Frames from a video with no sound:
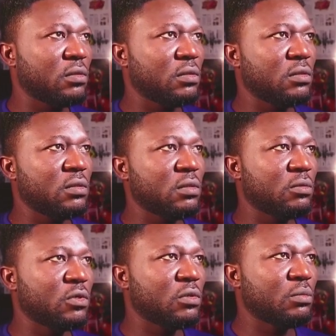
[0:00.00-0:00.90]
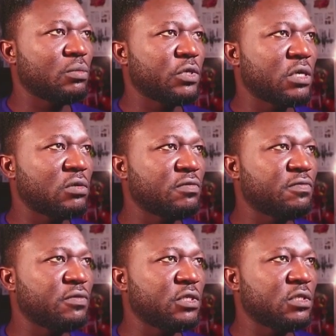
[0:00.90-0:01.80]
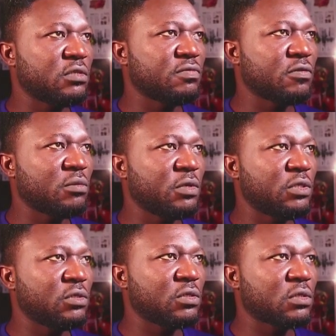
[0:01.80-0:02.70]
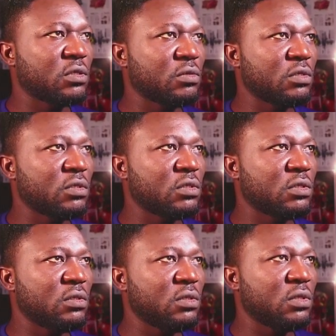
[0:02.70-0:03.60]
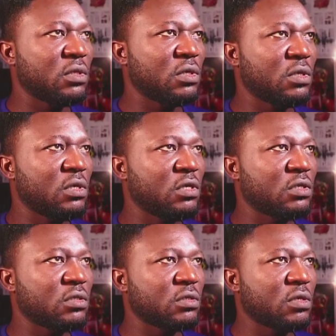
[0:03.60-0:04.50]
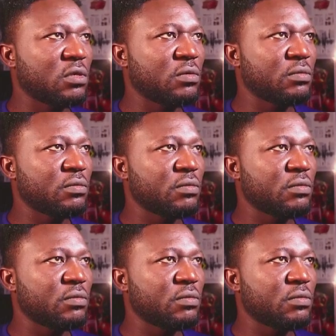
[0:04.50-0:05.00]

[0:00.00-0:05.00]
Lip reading: I'm gonna take out the free transform and just scale this here like so.